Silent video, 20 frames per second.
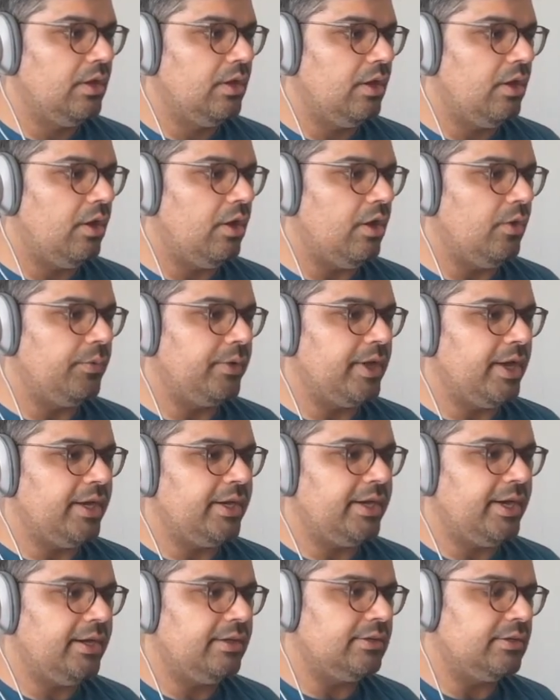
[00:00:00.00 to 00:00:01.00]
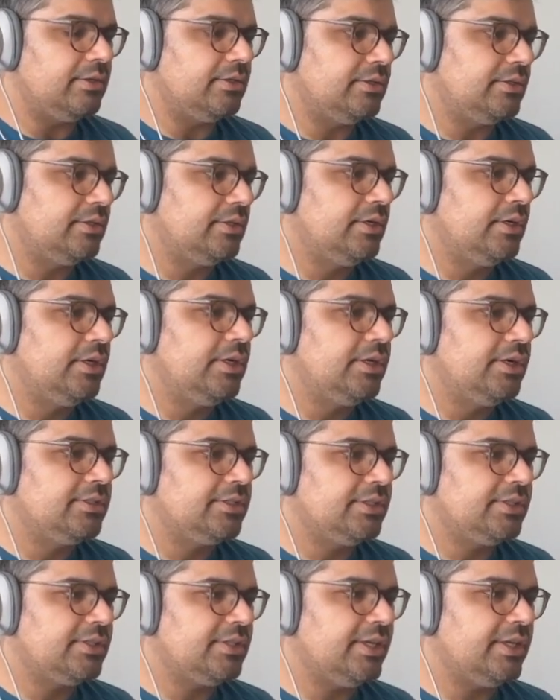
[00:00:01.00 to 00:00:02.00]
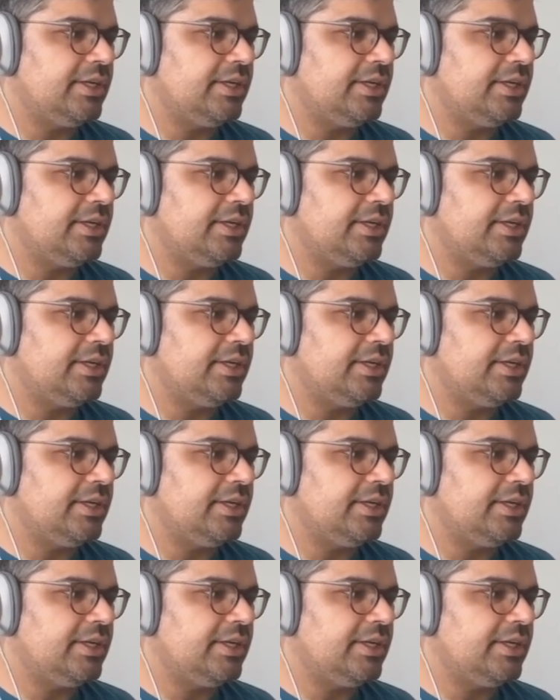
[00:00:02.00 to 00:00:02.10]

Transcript: Oh, we got an error. Is this thing